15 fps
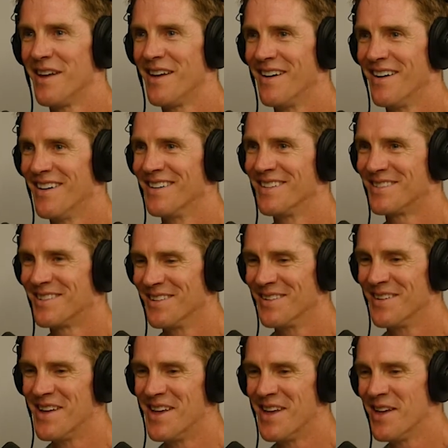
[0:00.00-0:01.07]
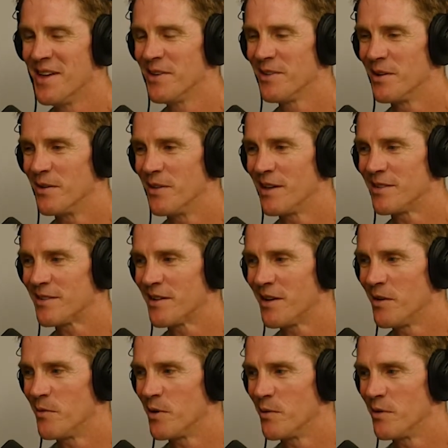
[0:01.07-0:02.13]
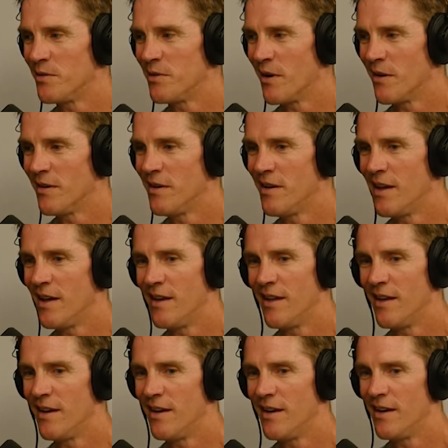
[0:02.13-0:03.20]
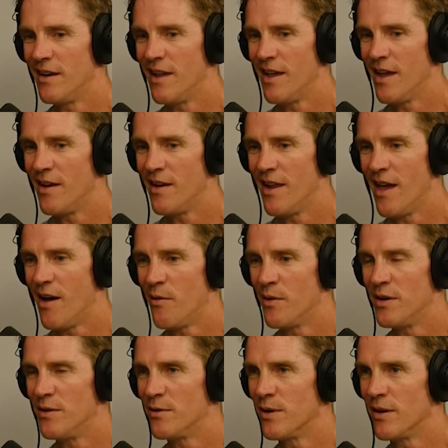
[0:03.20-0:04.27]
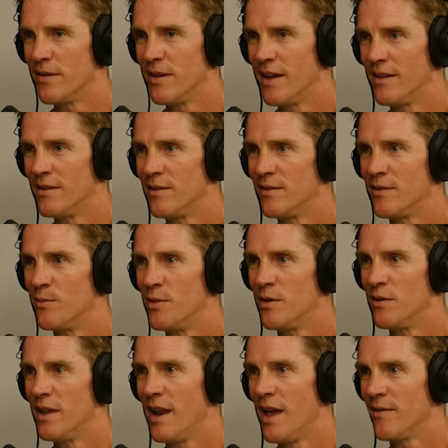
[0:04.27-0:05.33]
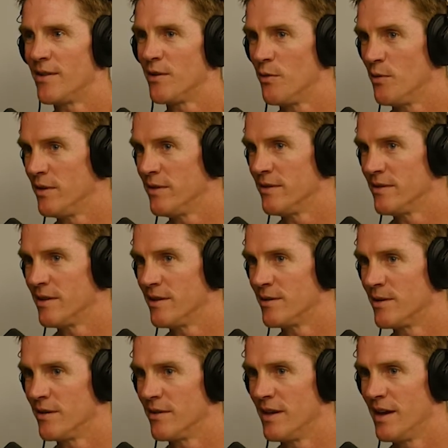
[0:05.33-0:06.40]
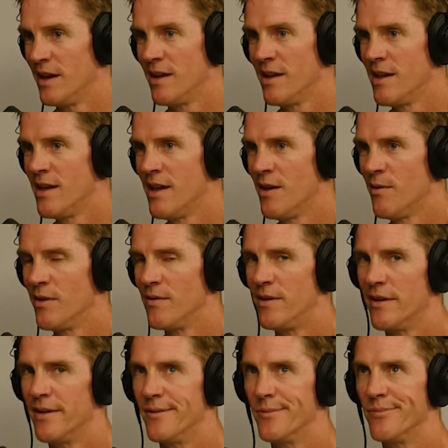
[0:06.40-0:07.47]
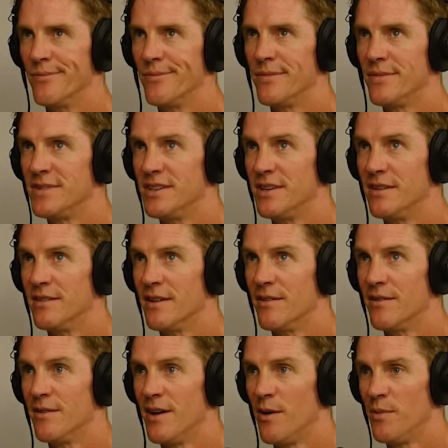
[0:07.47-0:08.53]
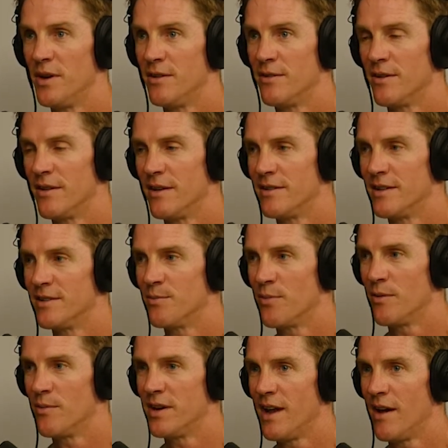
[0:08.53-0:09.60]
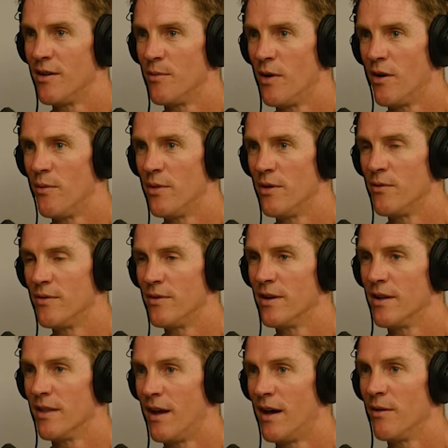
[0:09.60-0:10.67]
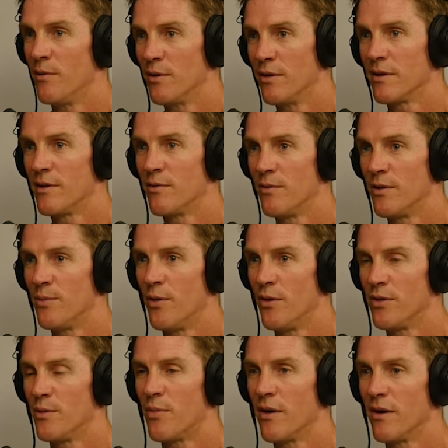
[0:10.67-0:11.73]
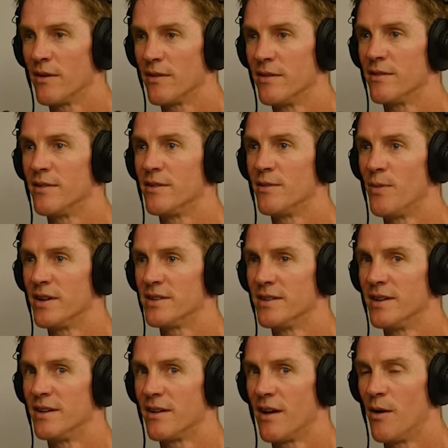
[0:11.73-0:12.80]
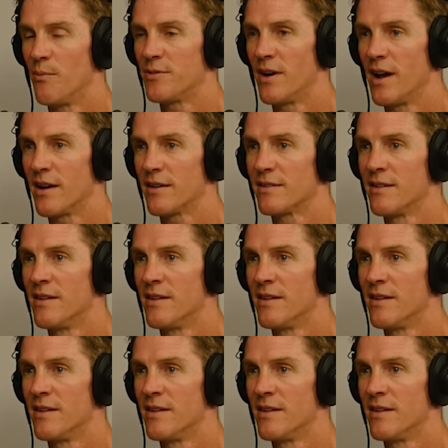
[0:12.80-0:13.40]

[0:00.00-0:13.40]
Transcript: Sure. So that's kind of where we started. And now we do trail days. Used to be they'd have to go with us on a trail day. We've done geez, I don't know how many trail days. I should probably count them all. But we've done a lot of work with both the parks, and especially in the comp tracks.